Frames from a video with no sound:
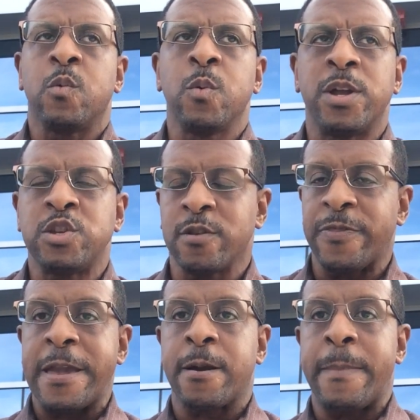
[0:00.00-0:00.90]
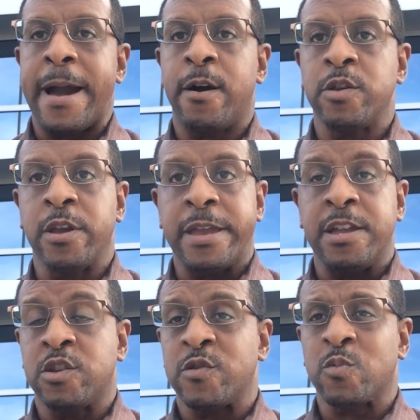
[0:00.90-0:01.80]
We want you to think about your
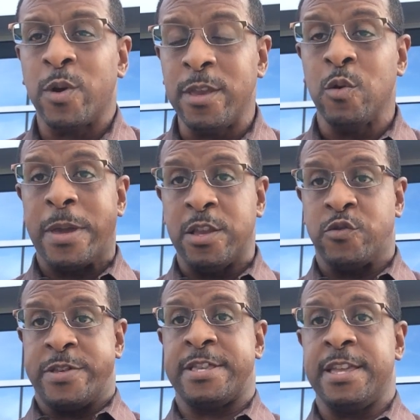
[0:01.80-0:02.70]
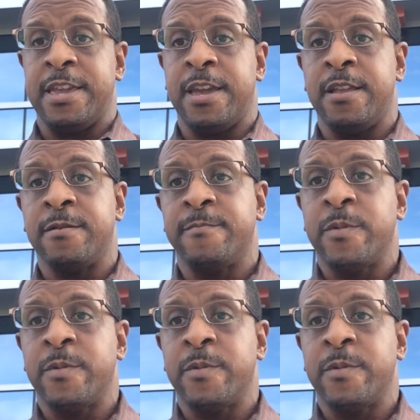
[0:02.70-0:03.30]
interests. What are you interested in?